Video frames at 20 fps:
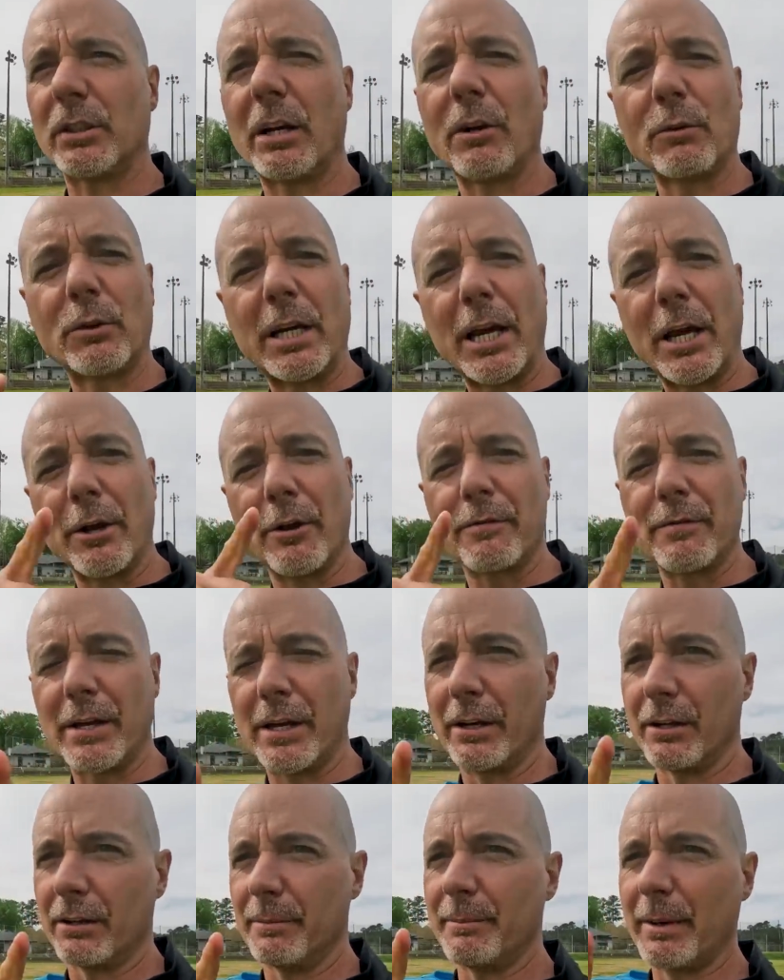I don't care if
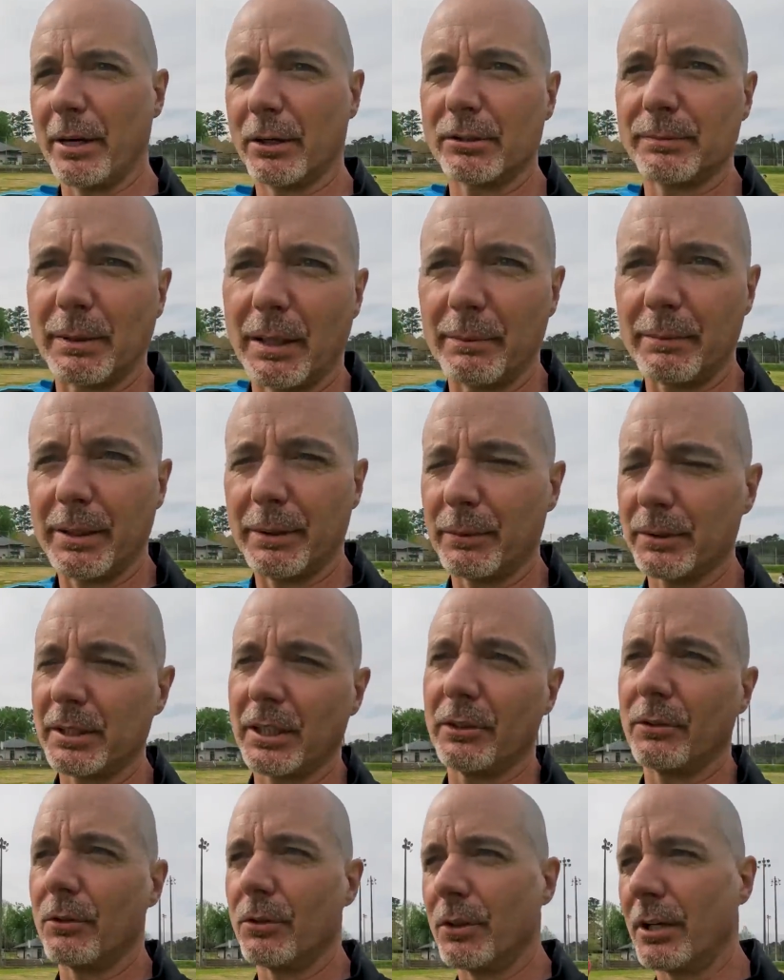they're embarrassed by me, which
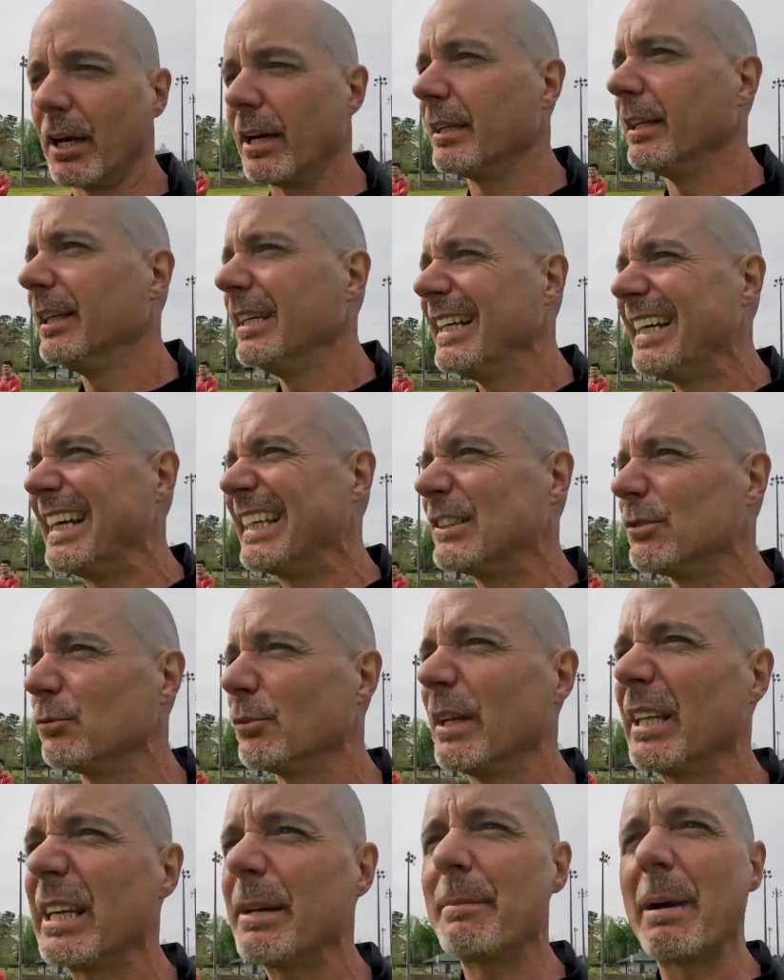I know they're not. It's
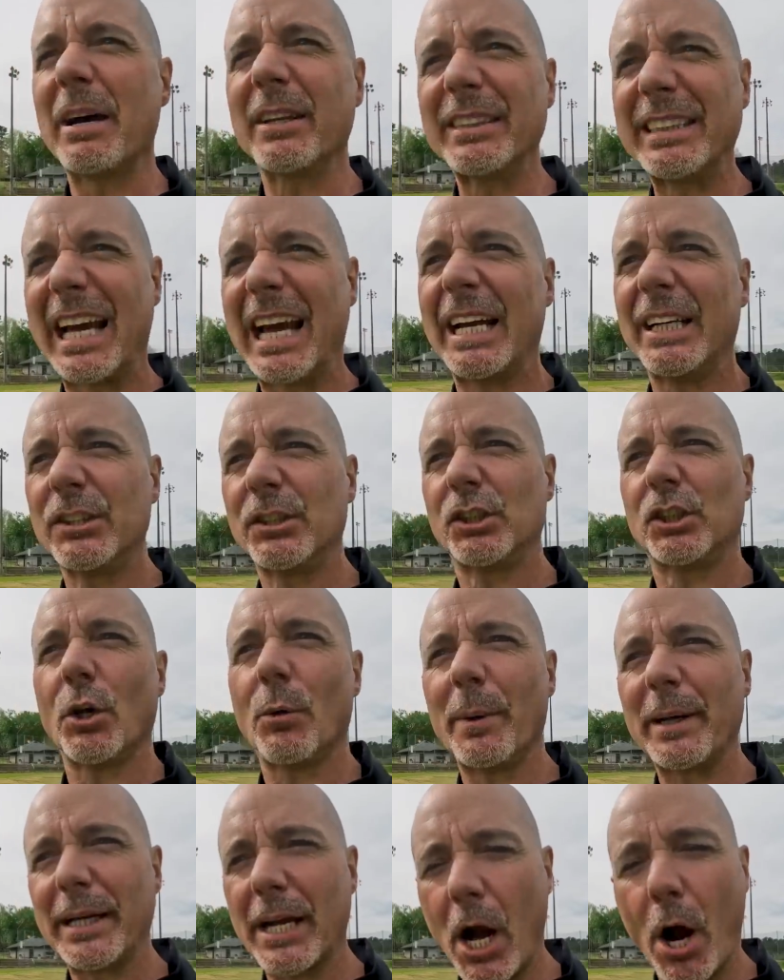really about dads
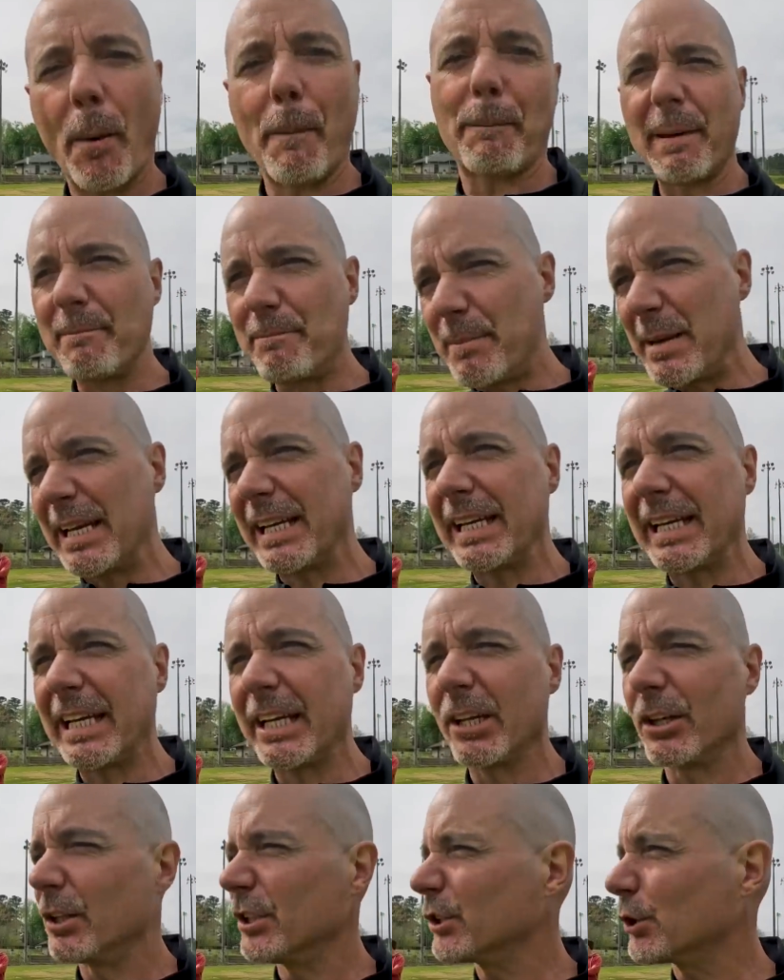showing up and being
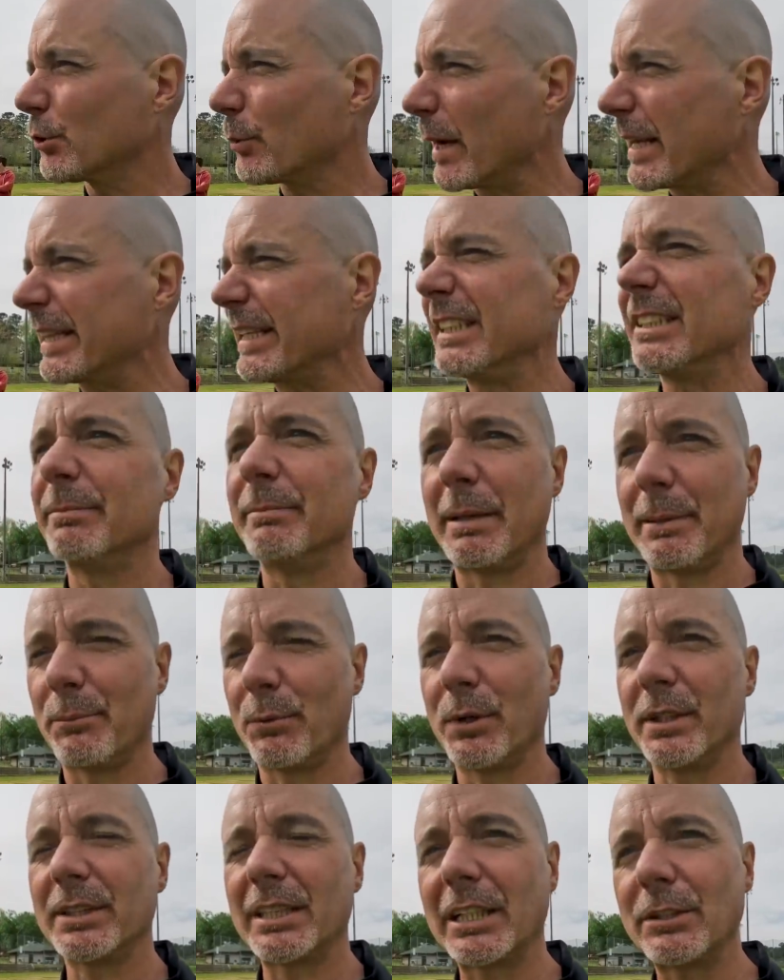here. Let's create these
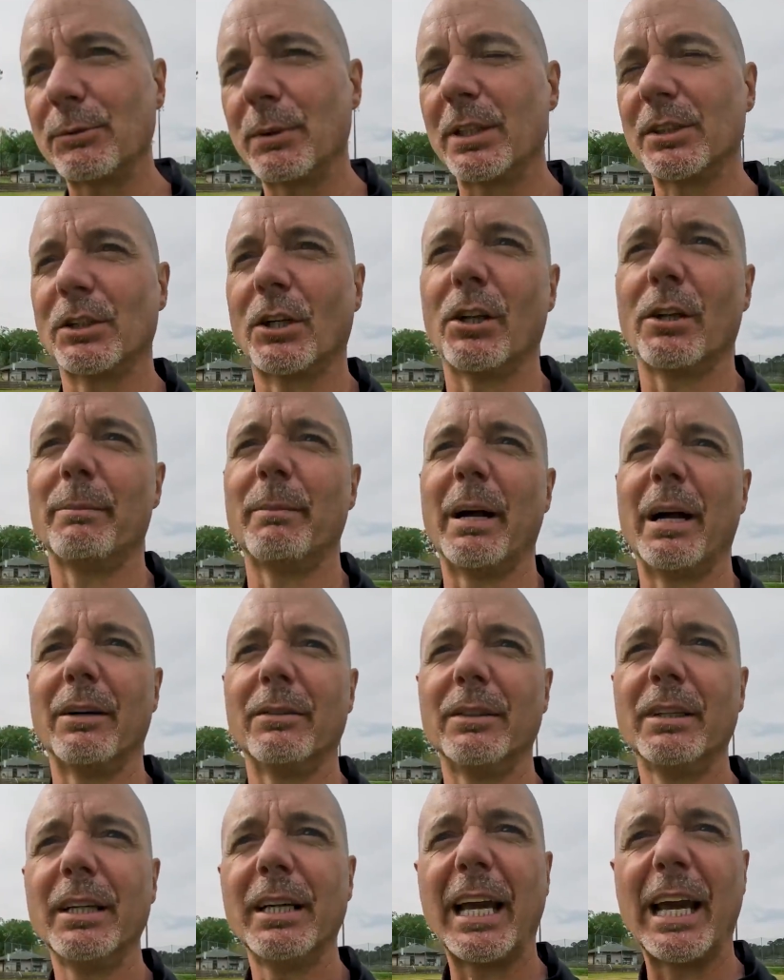memories. That's what it's all
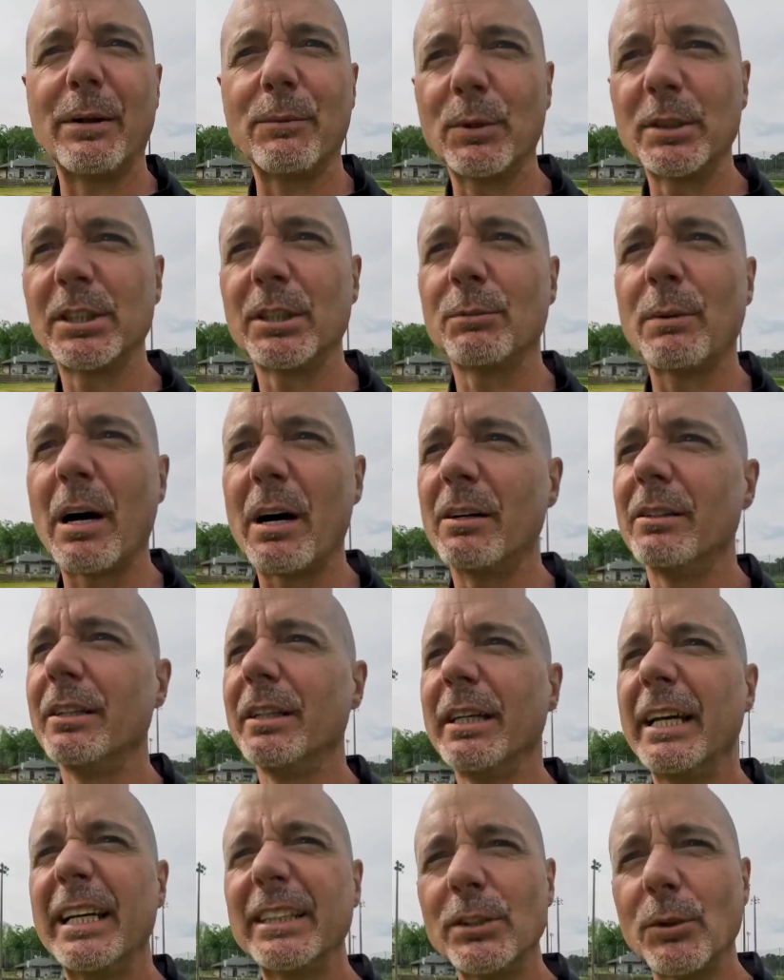about. And once in a while,
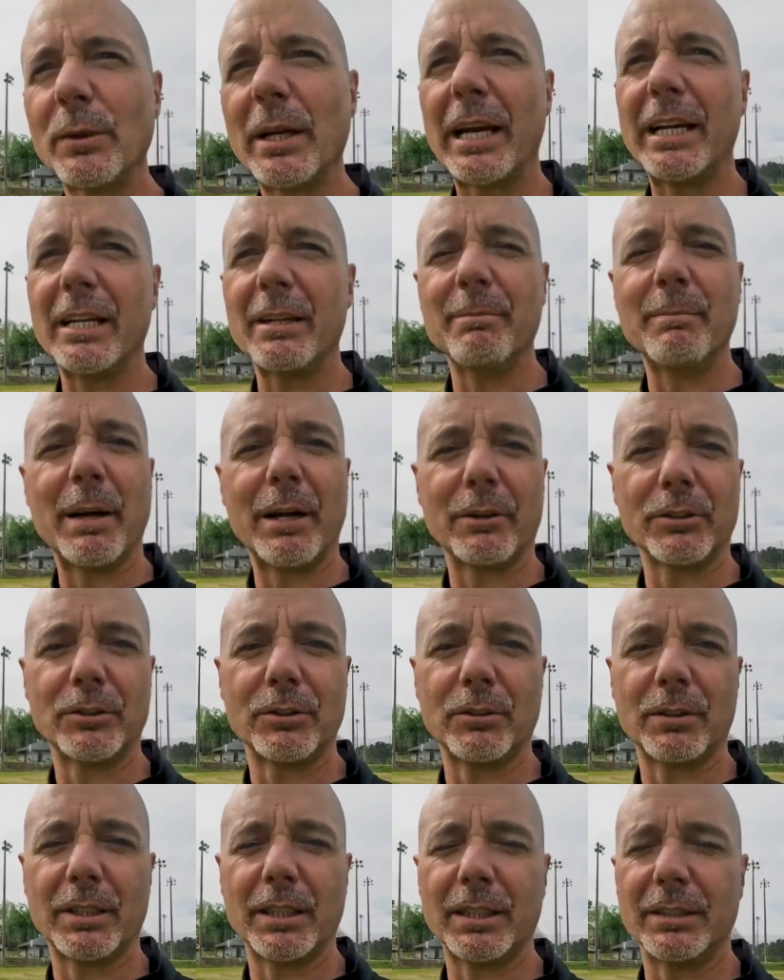it's okay to
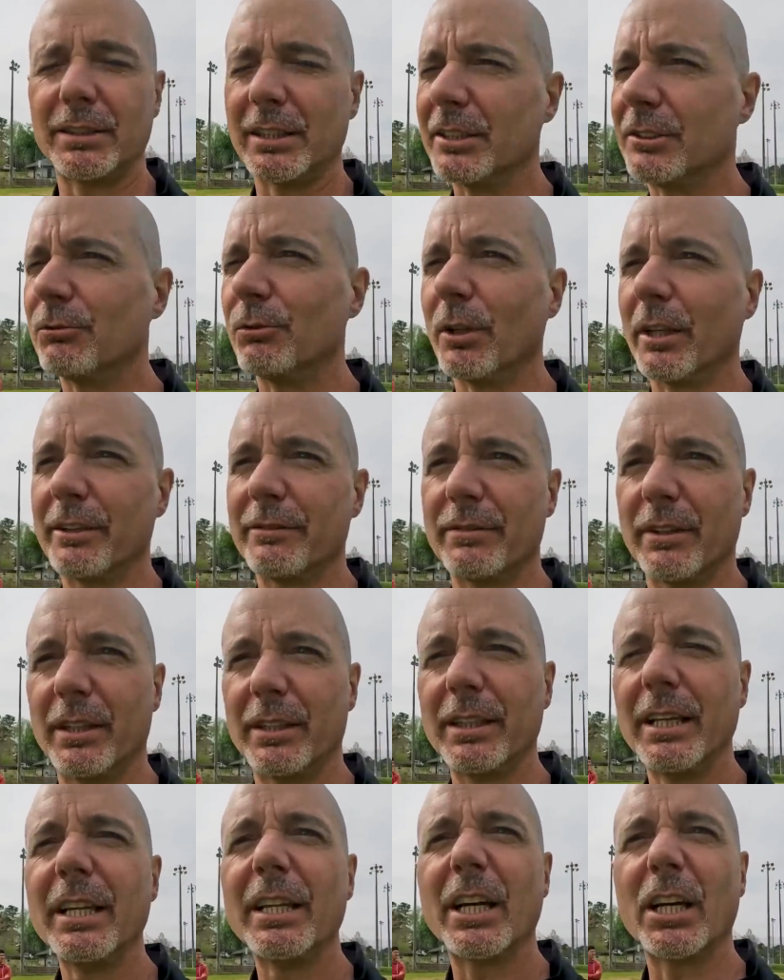embarrass your kids. It's really
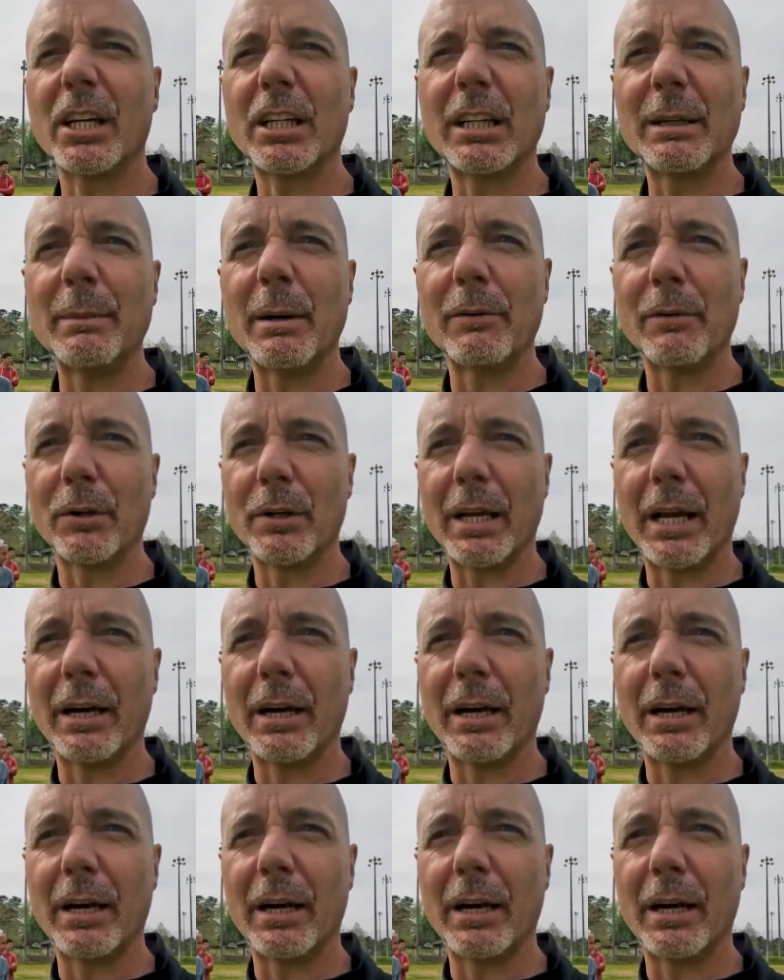fun. They're going to come over here